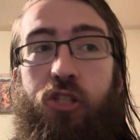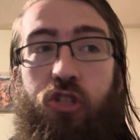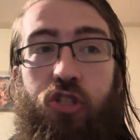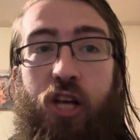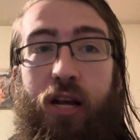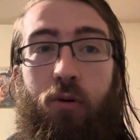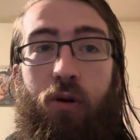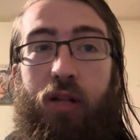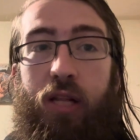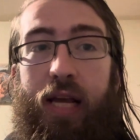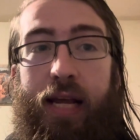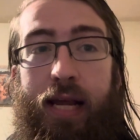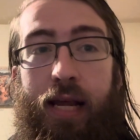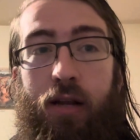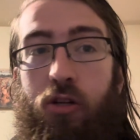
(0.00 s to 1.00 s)

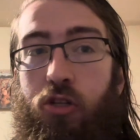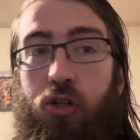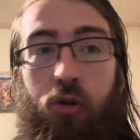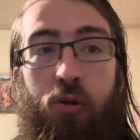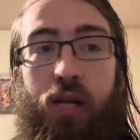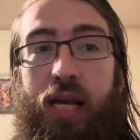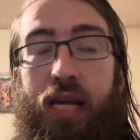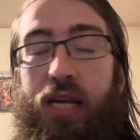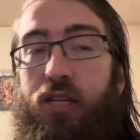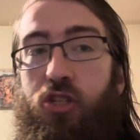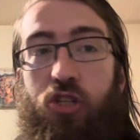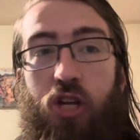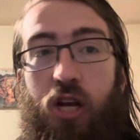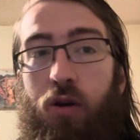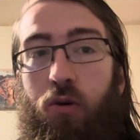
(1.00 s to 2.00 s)
generally 2D, is
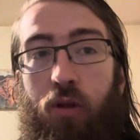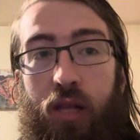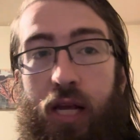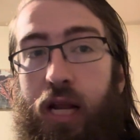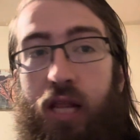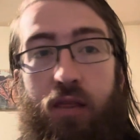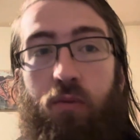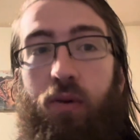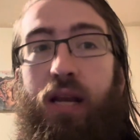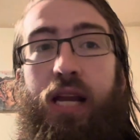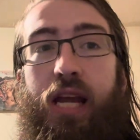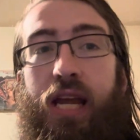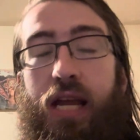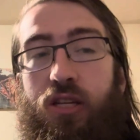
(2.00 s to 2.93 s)
generally 3D,